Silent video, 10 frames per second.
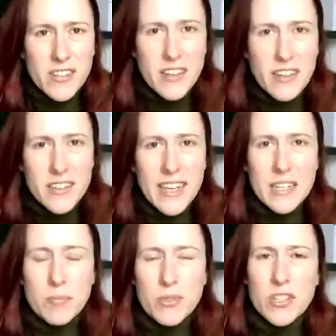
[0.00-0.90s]
I think
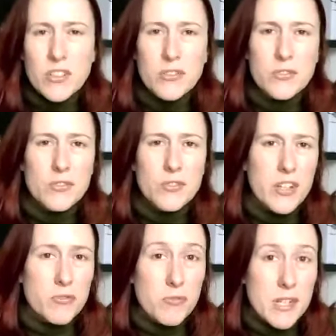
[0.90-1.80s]
anybody who's
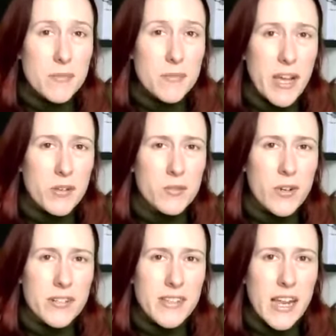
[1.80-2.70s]
tried to read about
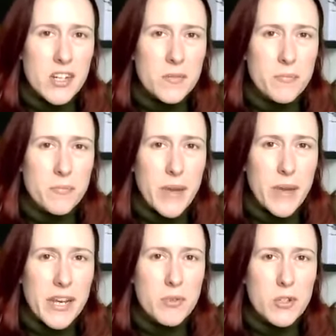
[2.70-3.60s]
transaction
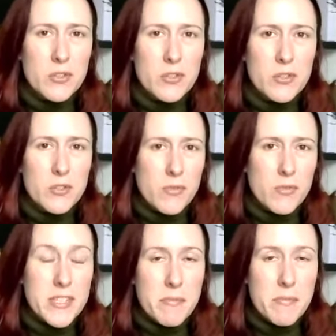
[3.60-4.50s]
management or
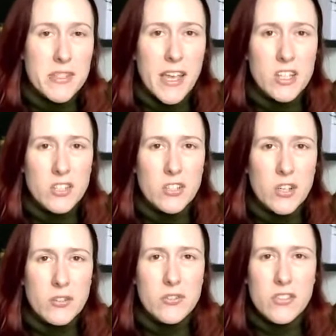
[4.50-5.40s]
risk mitigation
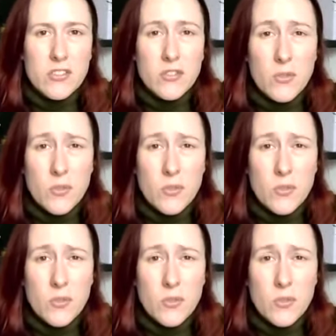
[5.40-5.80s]
knows there's an